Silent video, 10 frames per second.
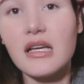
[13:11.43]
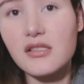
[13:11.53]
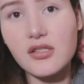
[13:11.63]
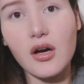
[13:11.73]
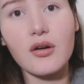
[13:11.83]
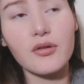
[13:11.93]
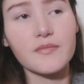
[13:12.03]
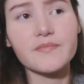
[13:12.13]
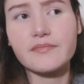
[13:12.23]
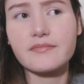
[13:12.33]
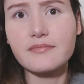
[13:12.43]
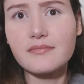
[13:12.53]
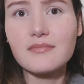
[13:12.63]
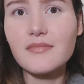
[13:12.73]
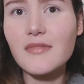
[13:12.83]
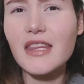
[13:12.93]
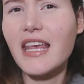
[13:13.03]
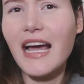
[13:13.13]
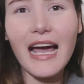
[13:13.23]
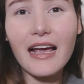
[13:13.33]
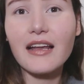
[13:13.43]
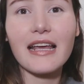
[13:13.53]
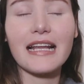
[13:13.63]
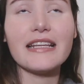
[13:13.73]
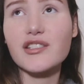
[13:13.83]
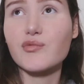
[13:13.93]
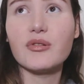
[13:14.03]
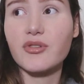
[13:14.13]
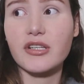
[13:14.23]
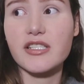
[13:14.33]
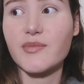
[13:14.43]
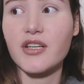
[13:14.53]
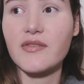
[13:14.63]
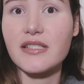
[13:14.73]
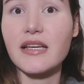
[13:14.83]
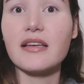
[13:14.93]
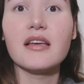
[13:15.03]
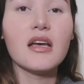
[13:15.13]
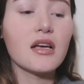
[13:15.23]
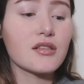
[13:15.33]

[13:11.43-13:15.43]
So I got like at least one rude customer every day.